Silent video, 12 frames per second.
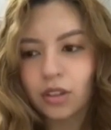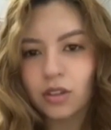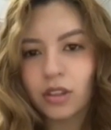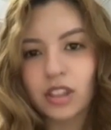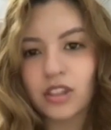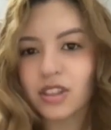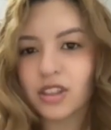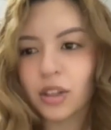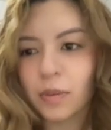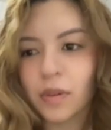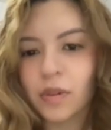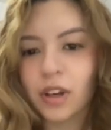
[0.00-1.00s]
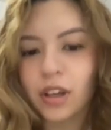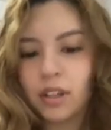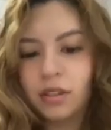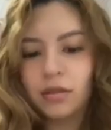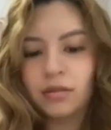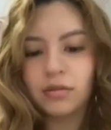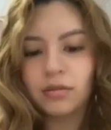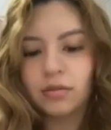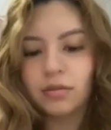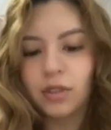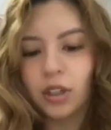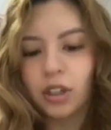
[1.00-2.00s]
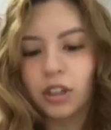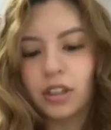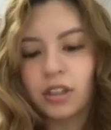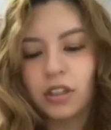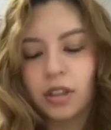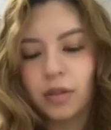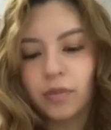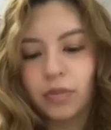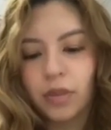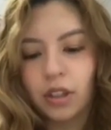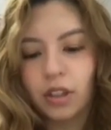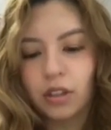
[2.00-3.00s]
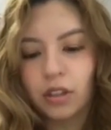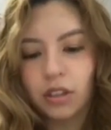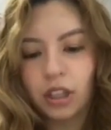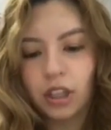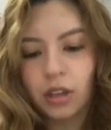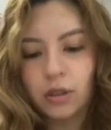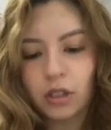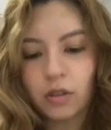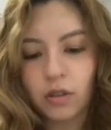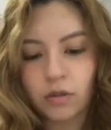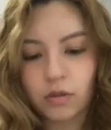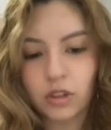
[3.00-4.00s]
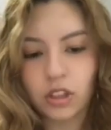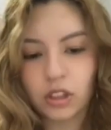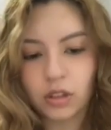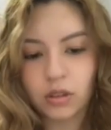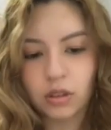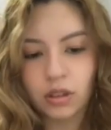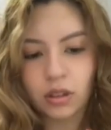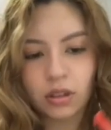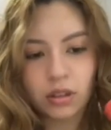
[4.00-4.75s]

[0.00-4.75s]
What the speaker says: It should be fine. Hold on, let's see. Because I think it's also... She tilted.